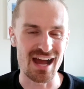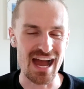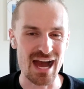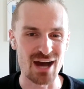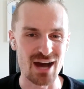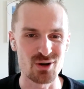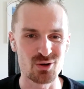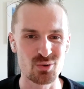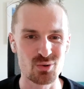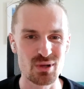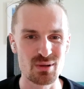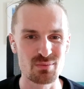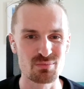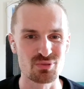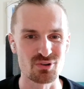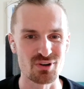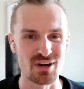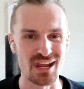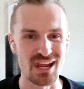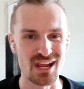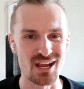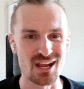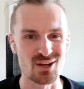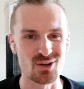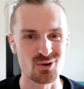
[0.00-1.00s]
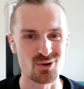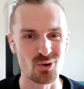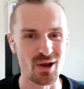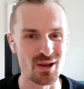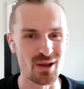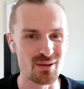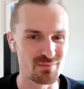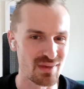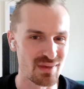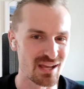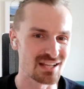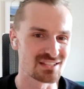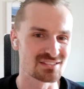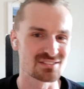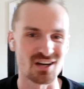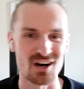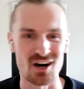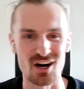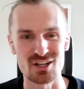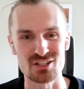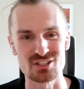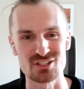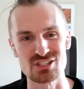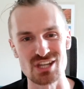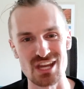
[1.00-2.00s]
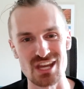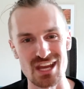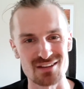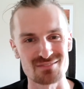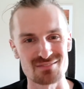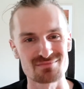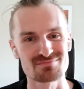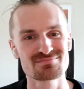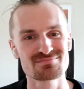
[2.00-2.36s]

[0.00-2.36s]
how do we bring coinbase on chain